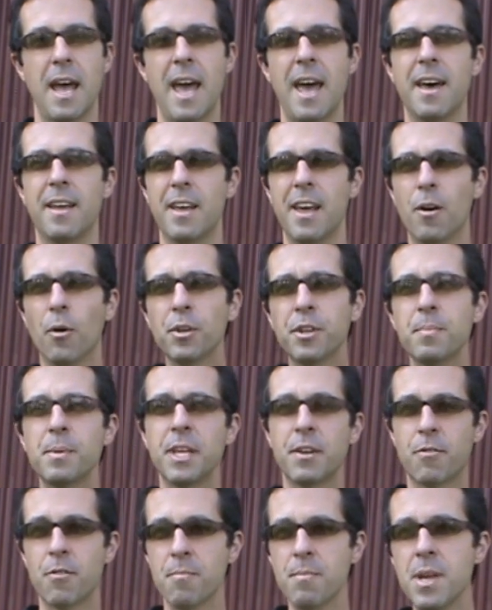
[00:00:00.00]
And
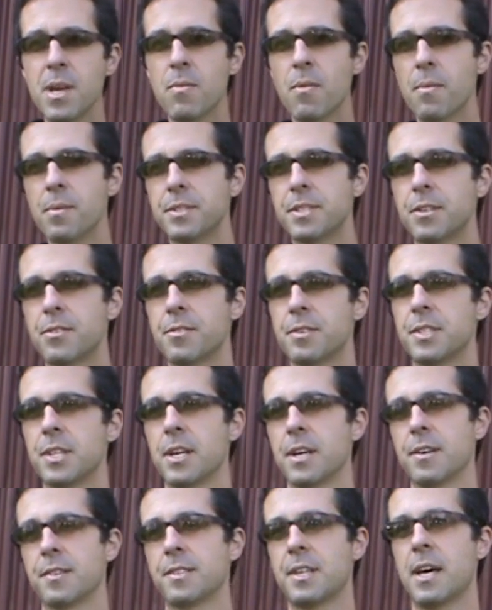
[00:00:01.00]
ultimately, for me, what was
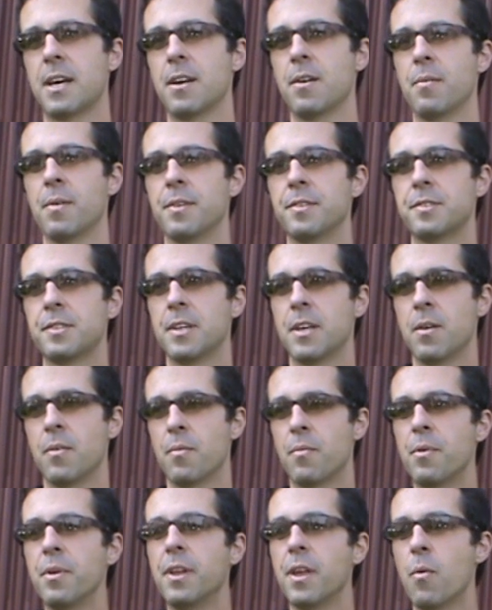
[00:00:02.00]
interesting is that
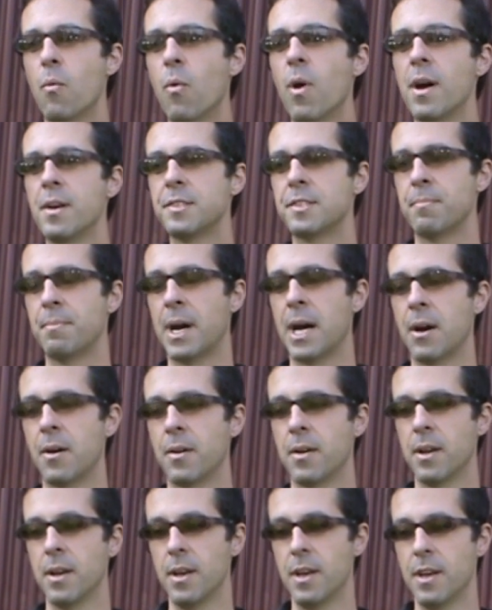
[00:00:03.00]
it really was
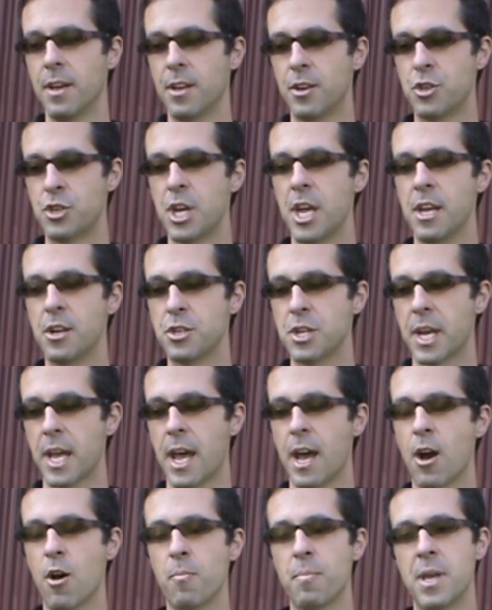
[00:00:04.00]
about changing
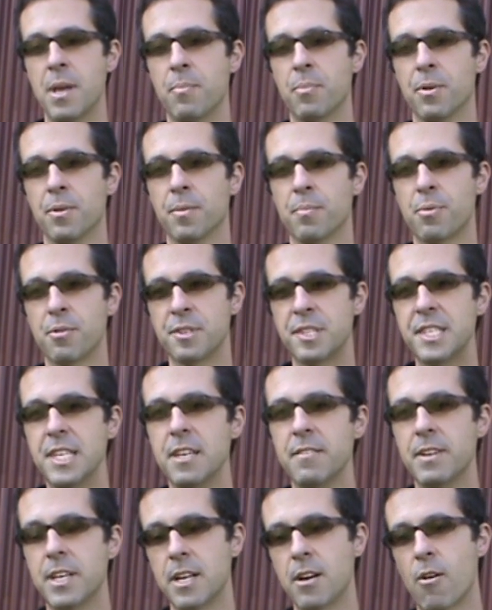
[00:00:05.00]
how people
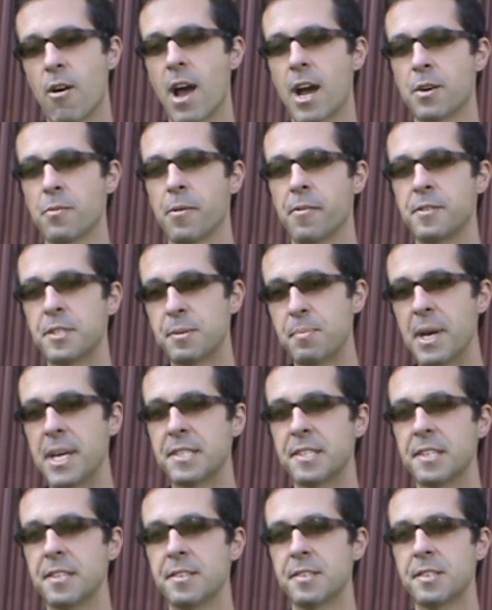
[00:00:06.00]
perceive and interact with
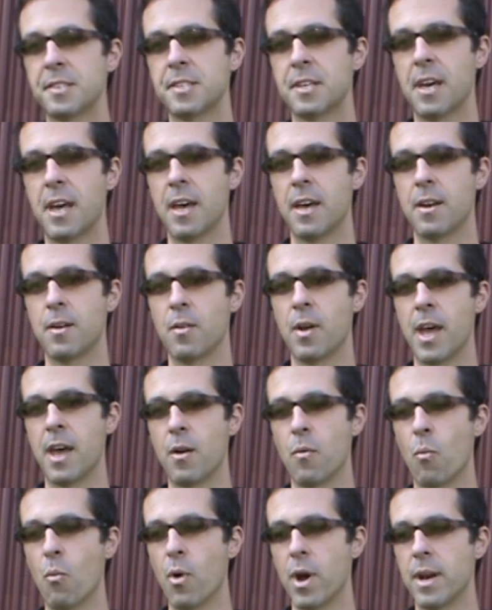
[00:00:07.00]
spaces,
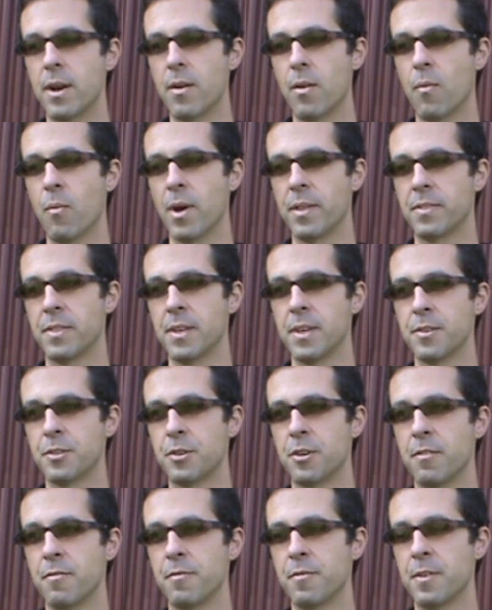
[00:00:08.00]
and what the
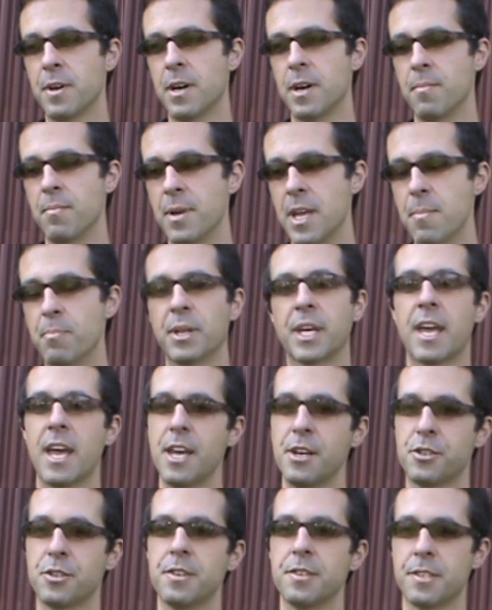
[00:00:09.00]
sort of
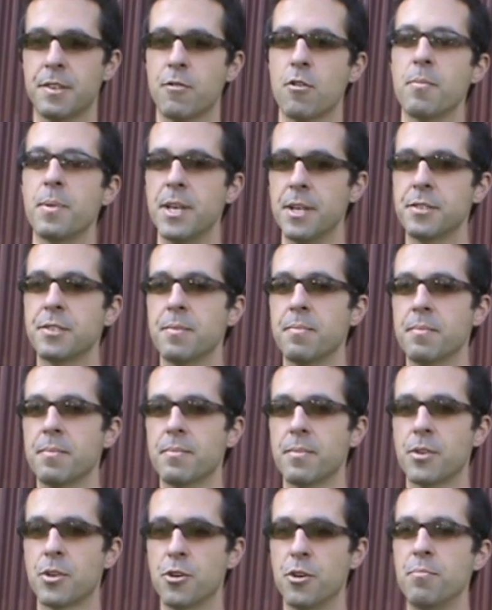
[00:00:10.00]
implications of urbanism
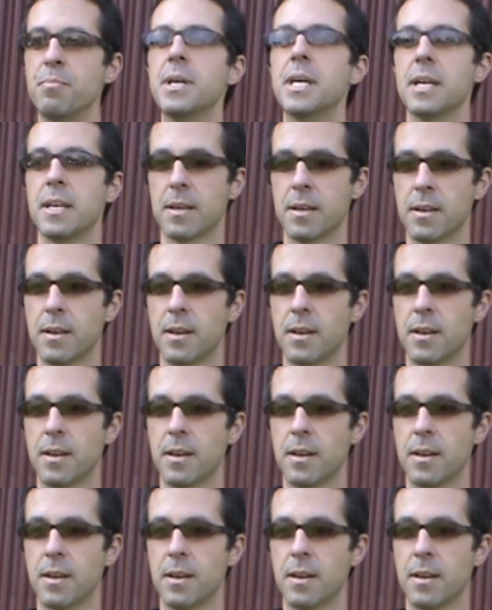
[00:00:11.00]
could be